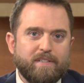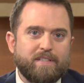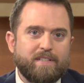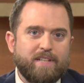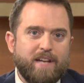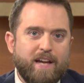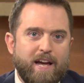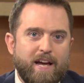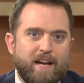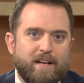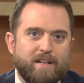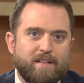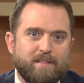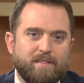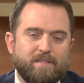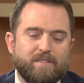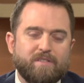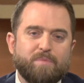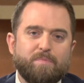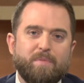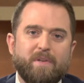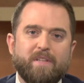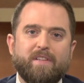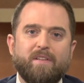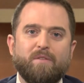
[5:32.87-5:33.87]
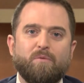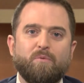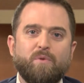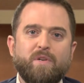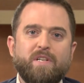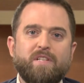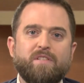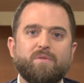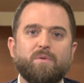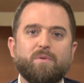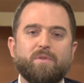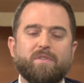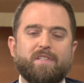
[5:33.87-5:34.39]
attackers, but the
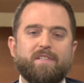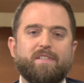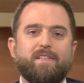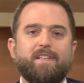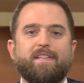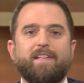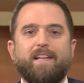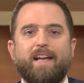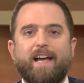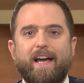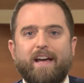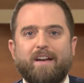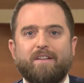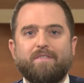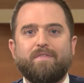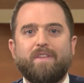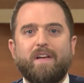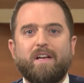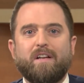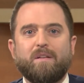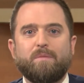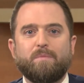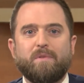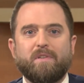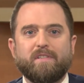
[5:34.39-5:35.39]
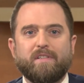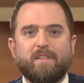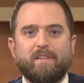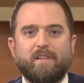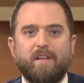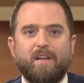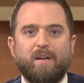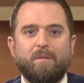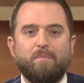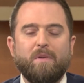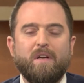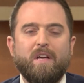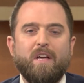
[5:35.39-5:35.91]
resources that they had available to
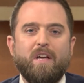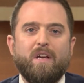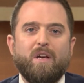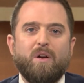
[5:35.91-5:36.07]
them